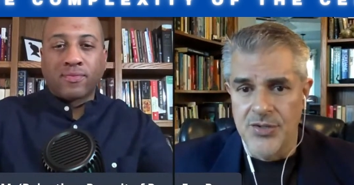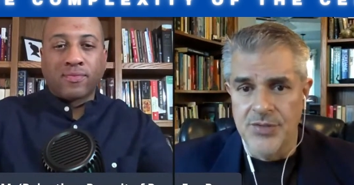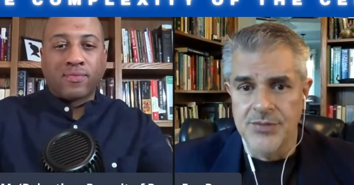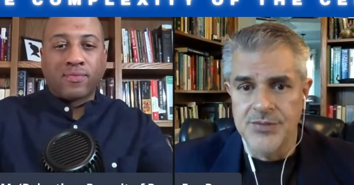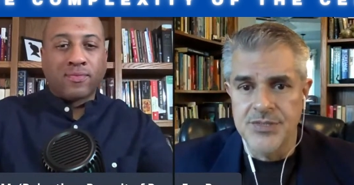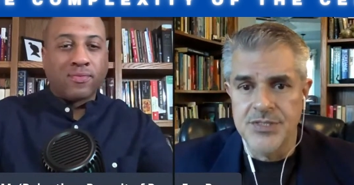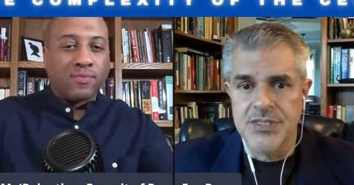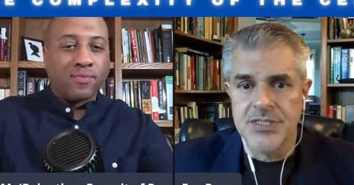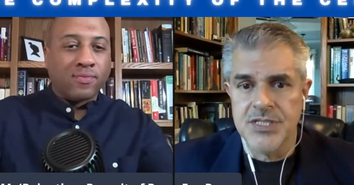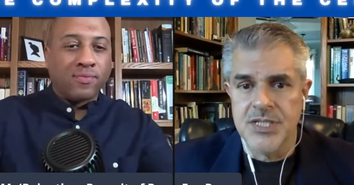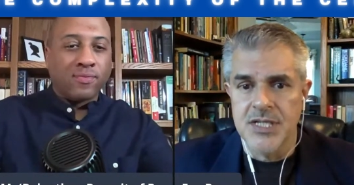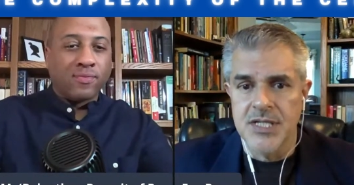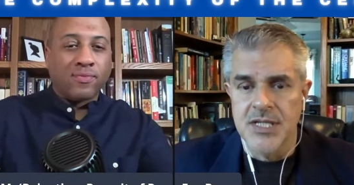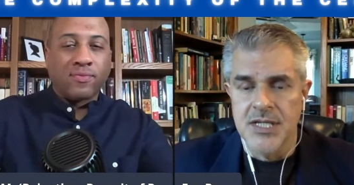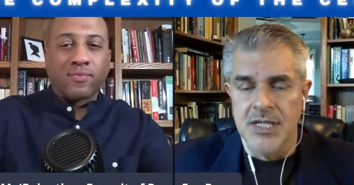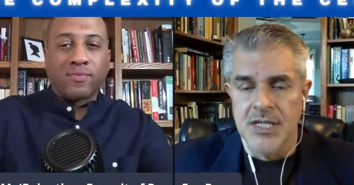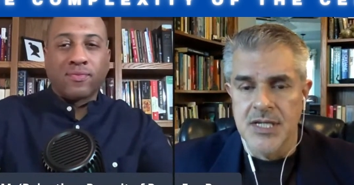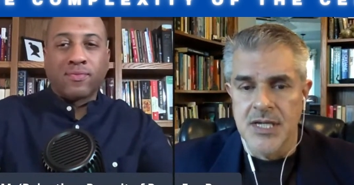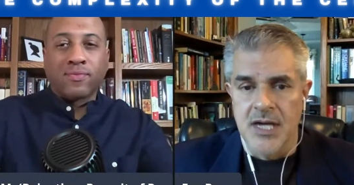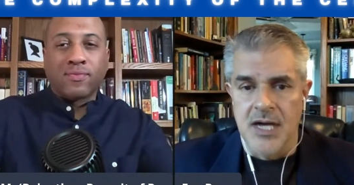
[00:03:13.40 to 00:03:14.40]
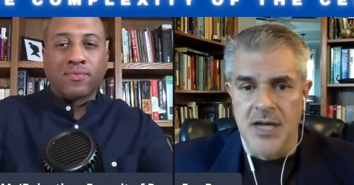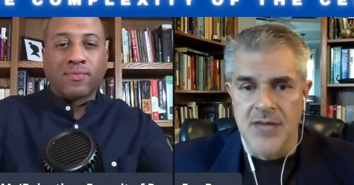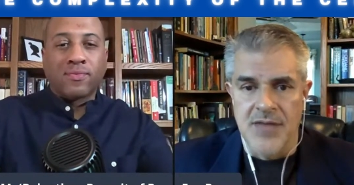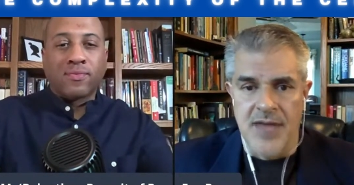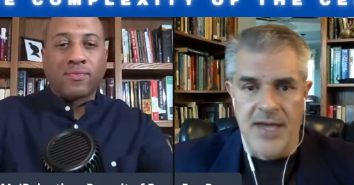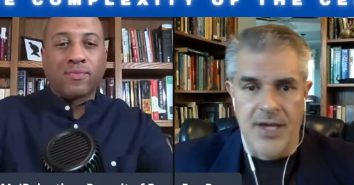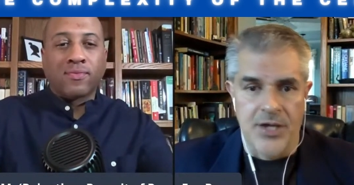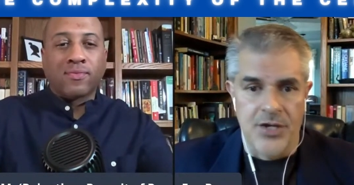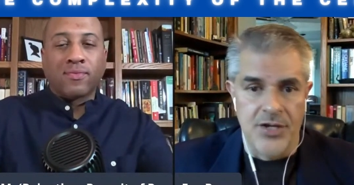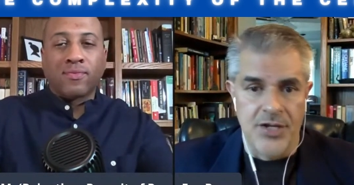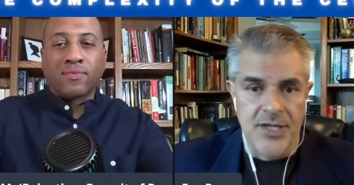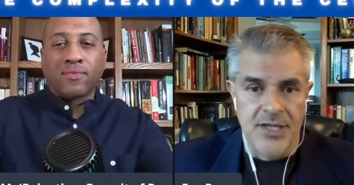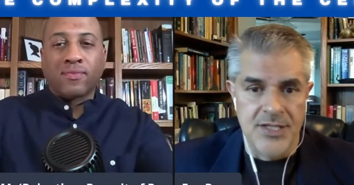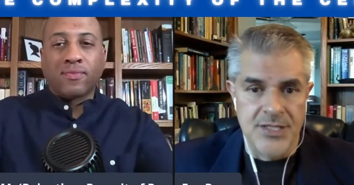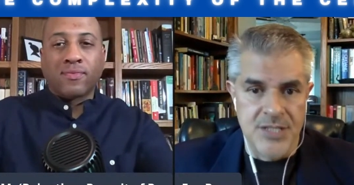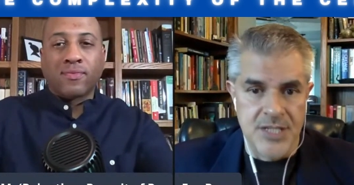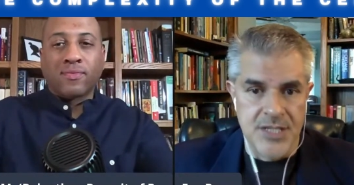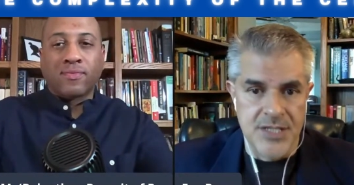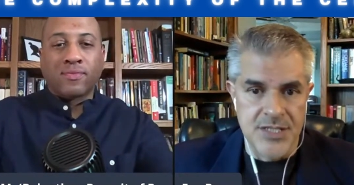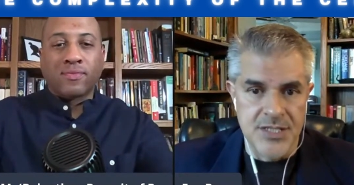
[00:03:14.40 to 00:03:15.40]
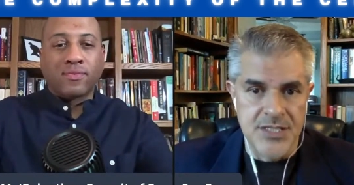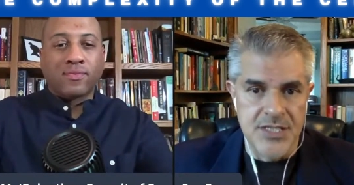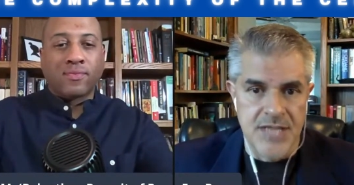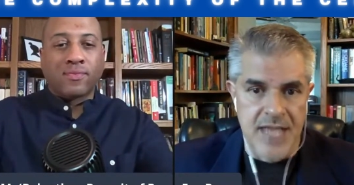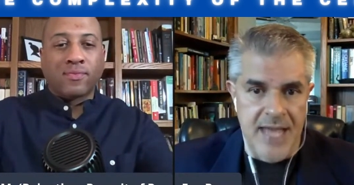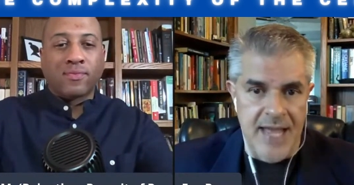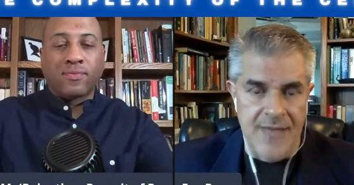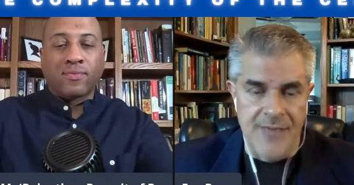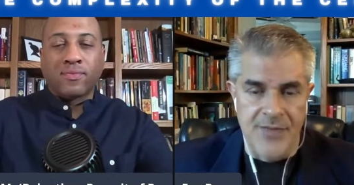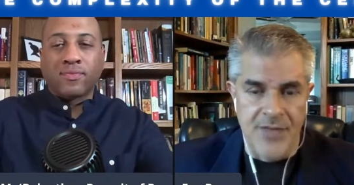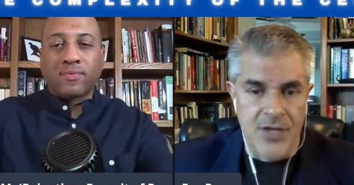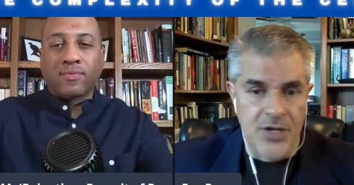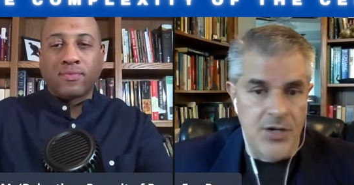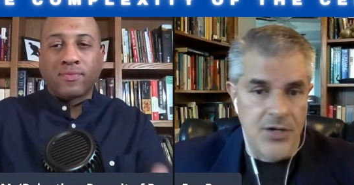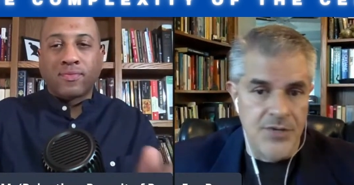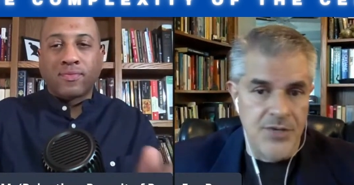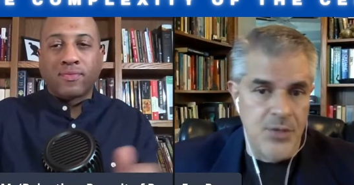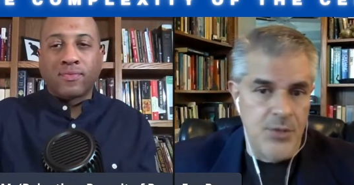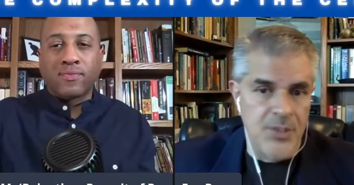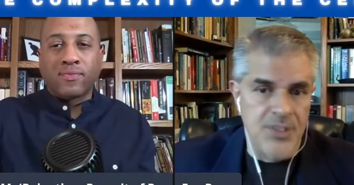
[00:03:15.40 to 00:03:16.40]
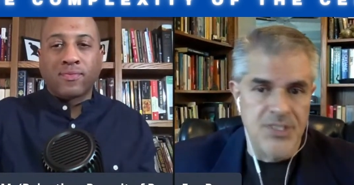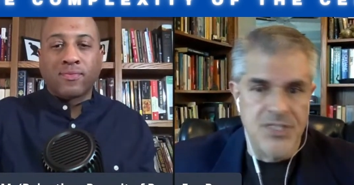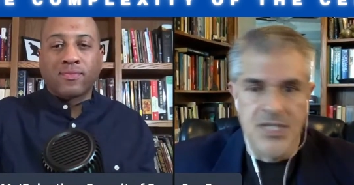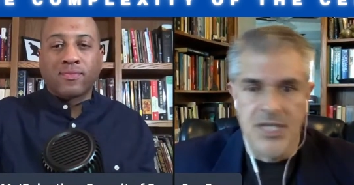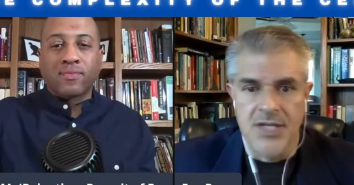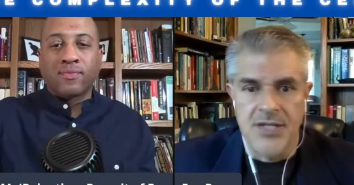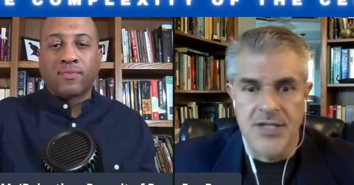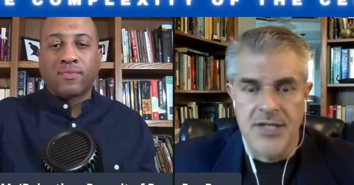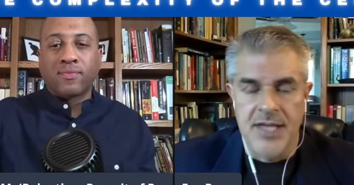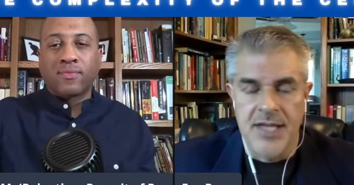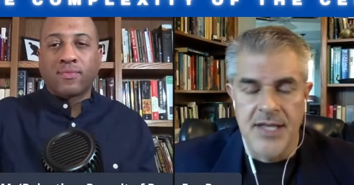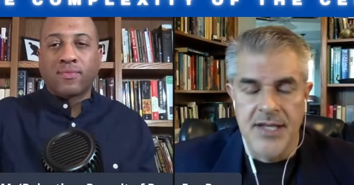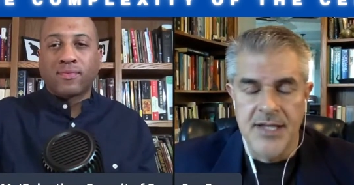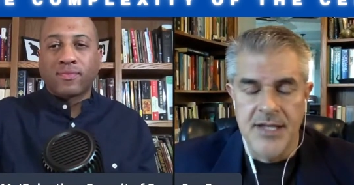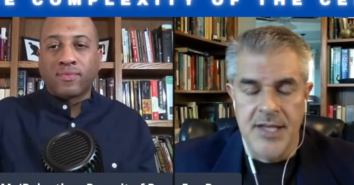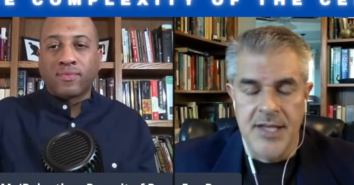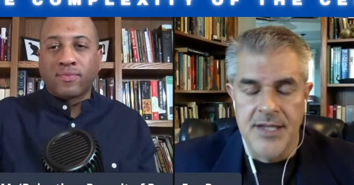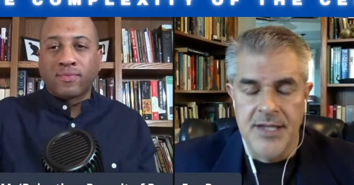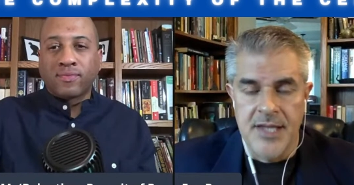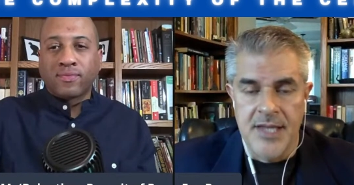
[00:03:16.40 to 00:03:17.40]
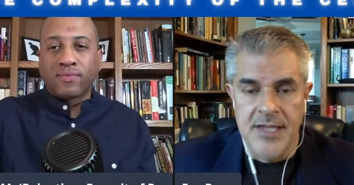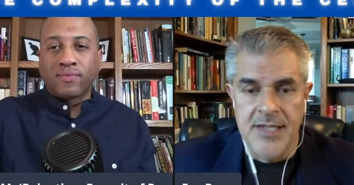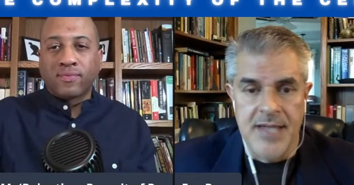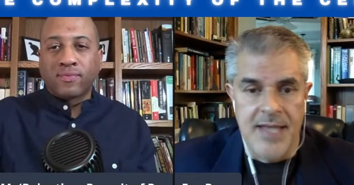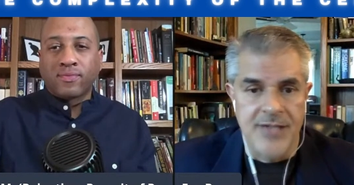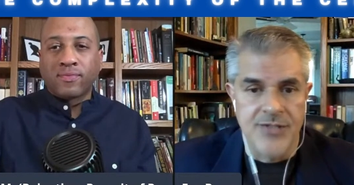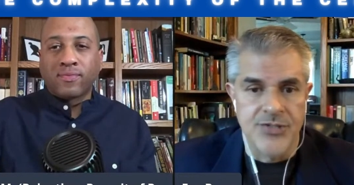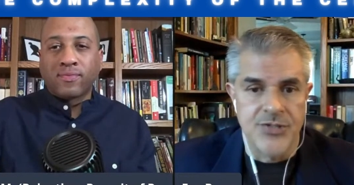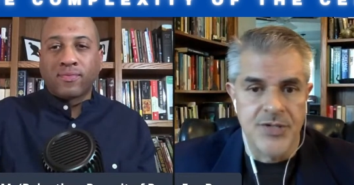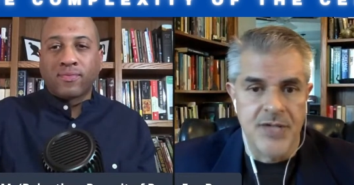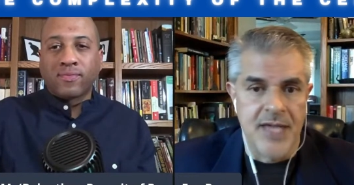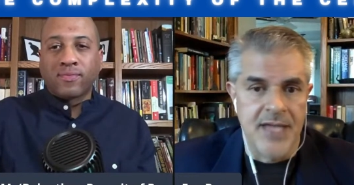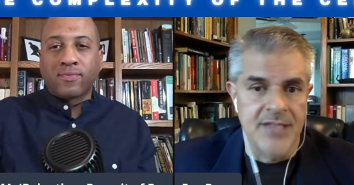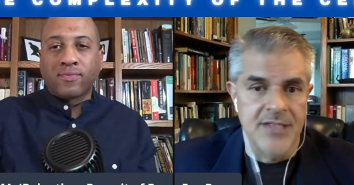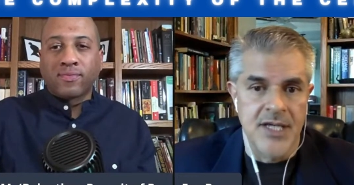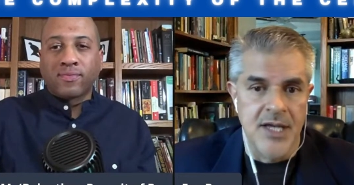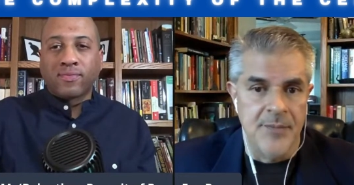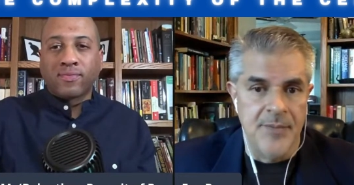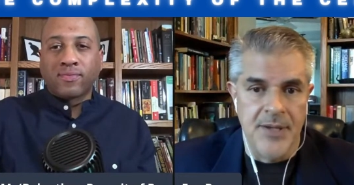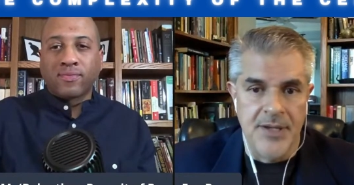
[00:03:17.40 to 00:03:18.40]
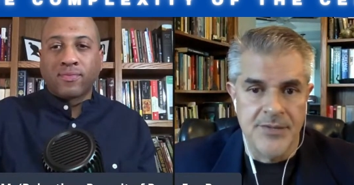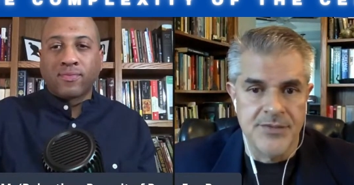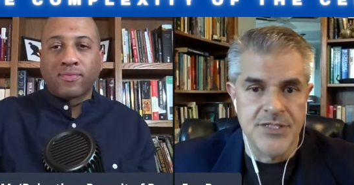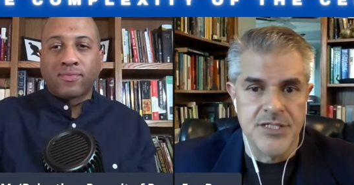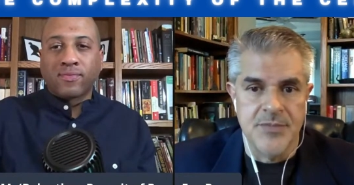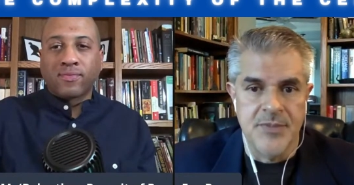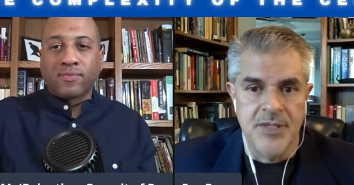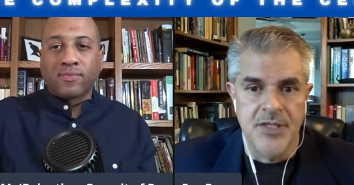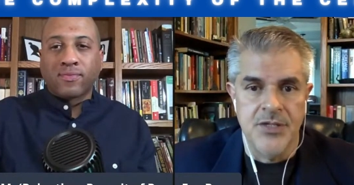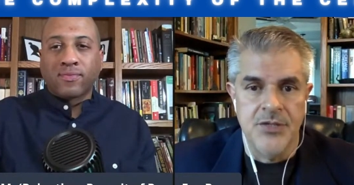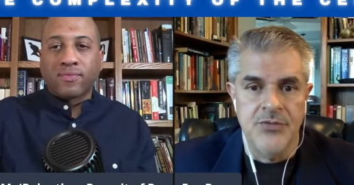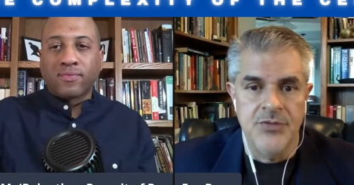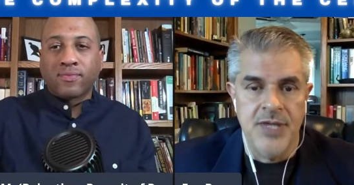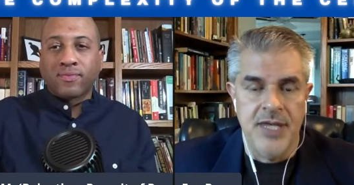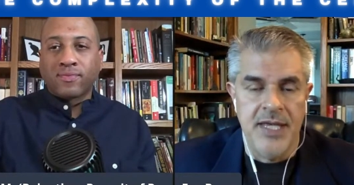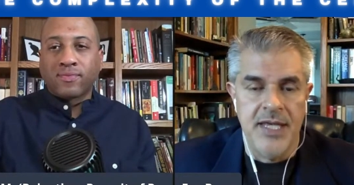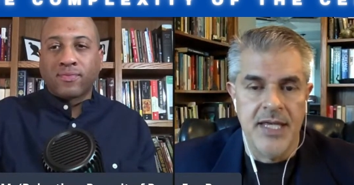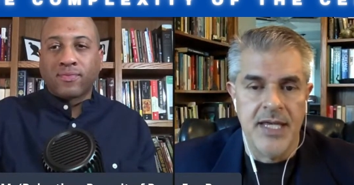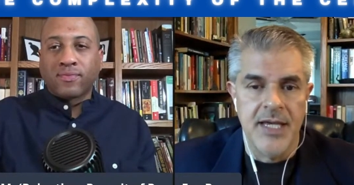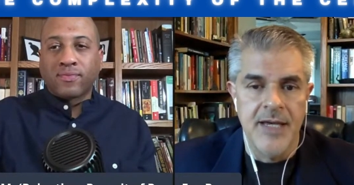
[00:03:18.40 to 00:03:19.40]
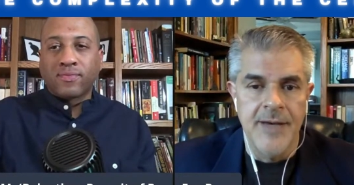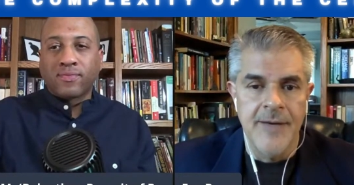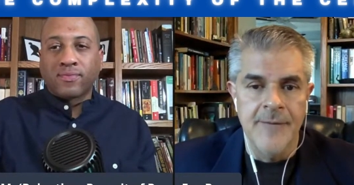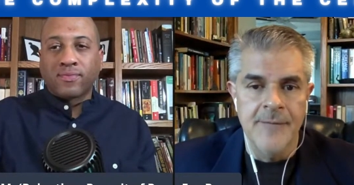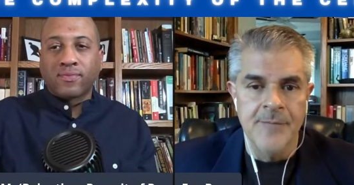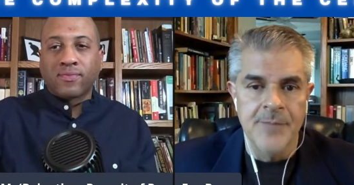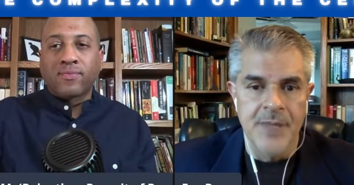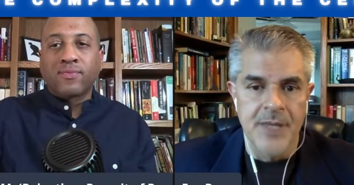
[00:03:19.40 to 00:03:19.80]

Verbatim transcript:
Speaker 1: codes that could exist, and the code that we see in nature, again, appears to be unique.